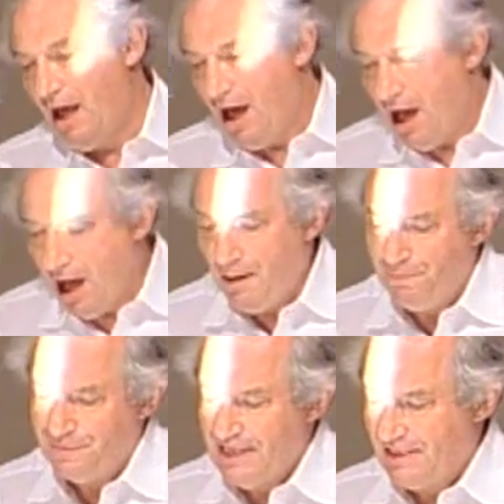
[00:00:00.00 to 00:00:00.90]

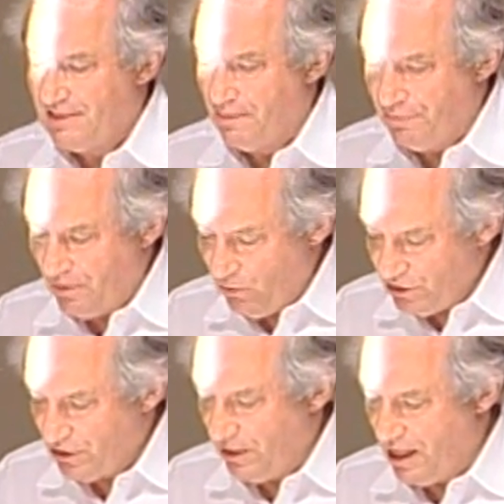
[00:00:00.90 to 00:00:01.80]
Hopf said something
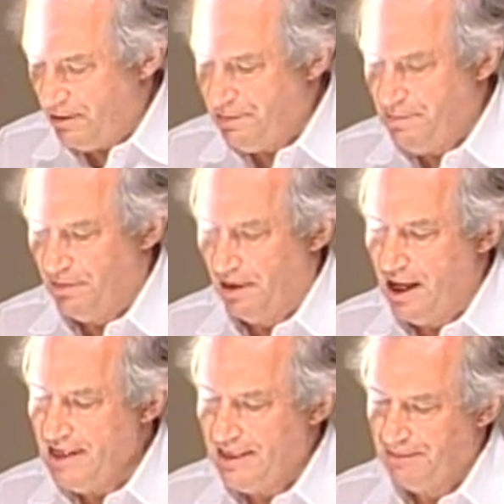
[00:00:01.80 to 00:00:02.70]
which a lot of people
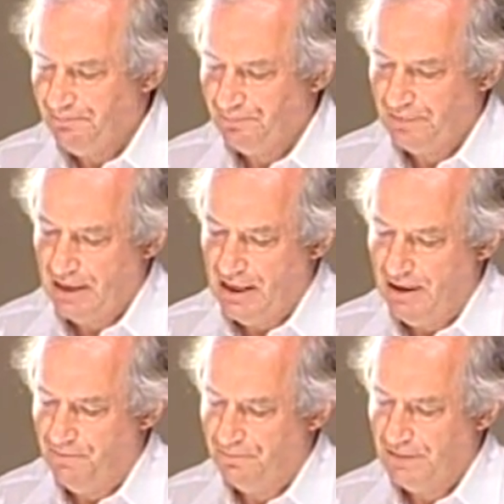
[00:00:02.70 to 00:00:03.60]
like,
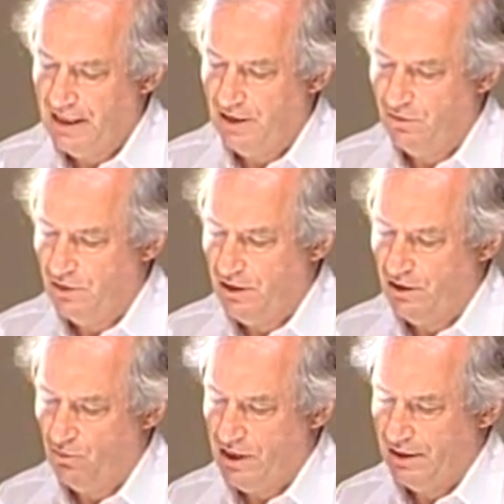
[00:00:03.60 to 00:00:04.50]
um, and it, it,
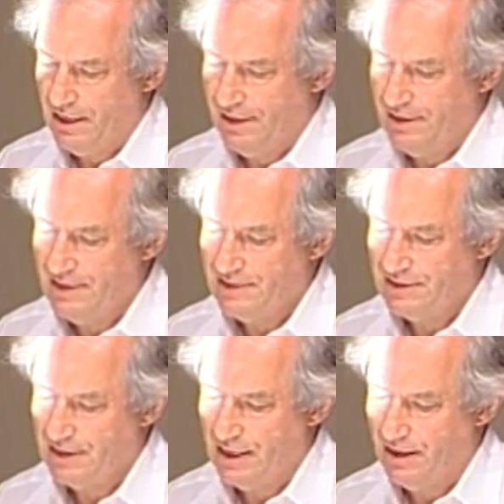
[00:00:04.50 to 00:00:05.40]
it went like
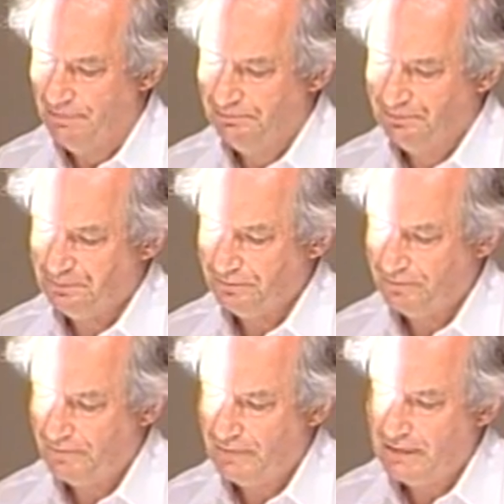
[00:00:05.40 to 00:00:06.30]
this. Um,
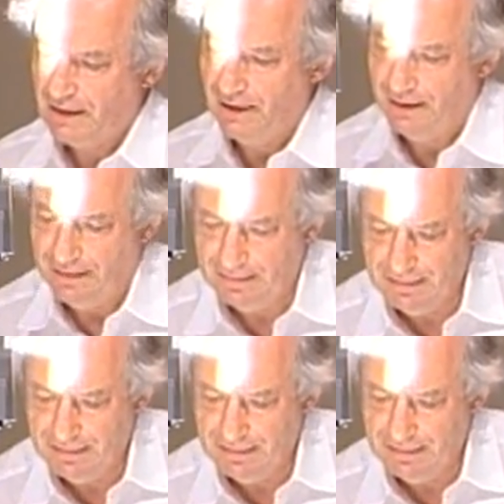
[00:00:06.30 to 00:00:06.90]
uh,